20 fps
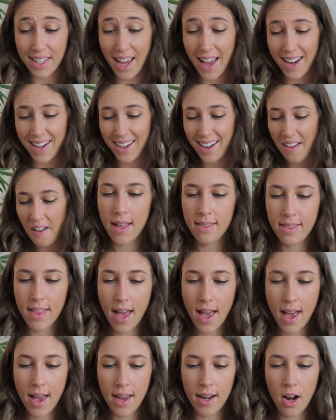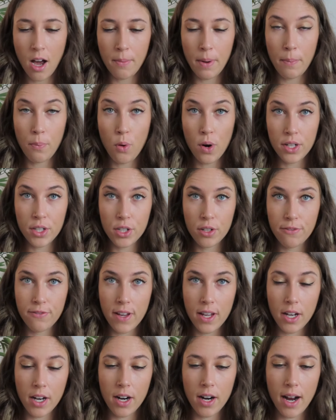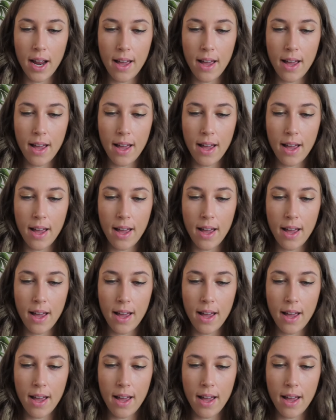again. And then on my pointer finger,